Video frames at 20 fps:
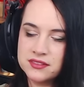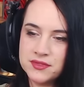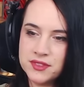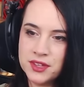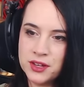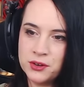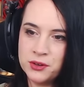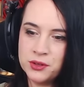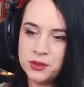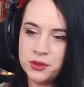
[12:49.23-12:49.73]

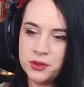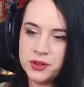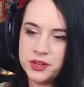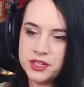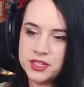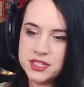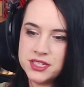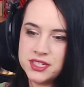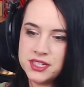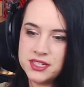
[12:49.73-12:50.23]
Her
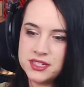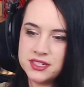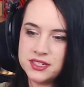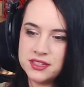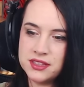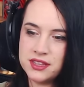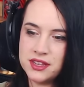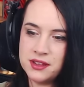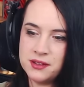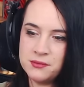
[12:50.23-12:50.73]
loyalty to
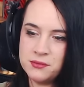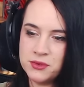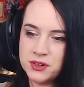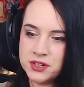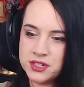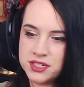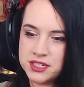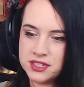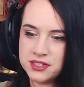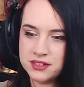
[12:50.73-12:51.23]
them or
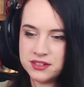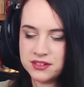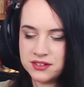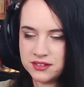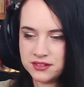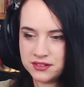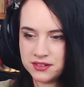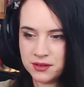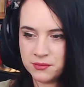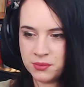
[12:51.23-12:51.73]
to
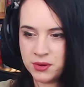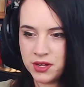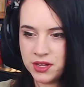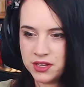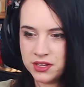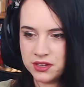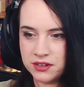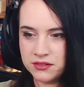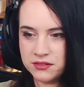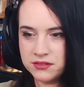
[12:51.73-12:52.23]

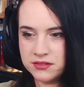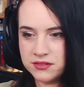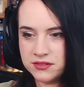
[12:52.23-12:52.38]
Apollo?